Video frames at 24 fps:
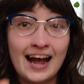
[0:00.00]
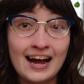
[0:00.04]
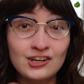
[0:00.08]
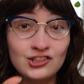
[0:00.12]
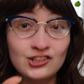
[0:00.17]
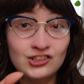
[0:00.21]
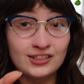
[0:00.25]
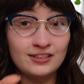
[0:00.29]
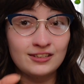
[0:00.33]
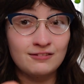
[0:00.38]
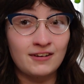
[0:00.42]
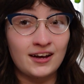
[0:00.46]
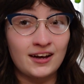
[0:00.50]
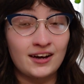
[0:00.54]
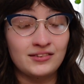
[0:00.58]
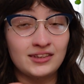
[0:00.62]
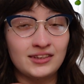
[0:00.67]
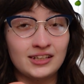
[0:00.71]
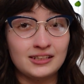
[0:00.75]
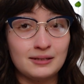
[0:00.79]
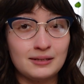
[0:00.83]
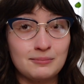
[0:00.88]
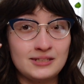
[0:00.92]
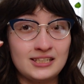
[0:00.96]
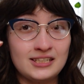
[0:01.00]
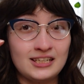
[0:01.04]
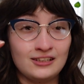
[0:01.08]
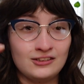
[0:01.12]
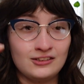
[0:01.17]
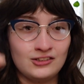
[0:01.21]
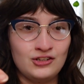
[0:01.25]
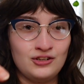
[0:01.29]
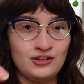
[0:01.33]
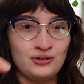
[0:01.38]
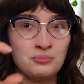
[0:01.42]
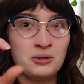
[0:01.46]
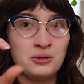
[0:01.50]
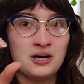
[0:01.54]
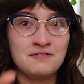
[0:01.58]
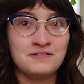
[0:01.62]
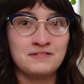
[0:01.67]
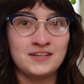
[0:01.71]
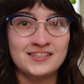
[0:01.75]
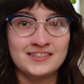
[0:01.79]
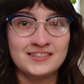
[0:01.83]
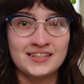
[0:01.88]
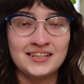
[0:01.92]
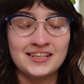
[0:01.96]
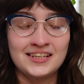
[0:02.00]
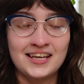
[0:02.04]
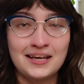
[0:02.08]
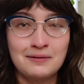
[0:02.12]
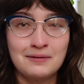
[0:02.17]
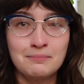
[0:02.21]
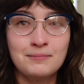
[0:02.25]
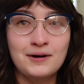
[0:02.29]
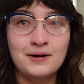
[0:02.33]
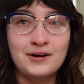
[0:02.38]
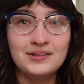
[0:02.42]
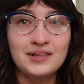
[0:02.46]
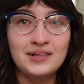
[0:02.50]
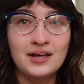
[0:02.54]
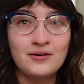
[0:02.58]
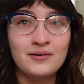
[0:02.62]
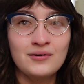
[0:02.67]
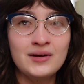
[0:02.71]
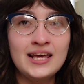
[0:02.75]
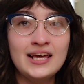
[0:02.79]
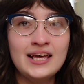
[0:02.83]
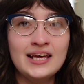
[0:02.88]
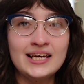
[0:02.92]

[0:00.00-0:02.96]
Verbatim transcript: actually found the lipstick tube of Kissing Kate Barlow,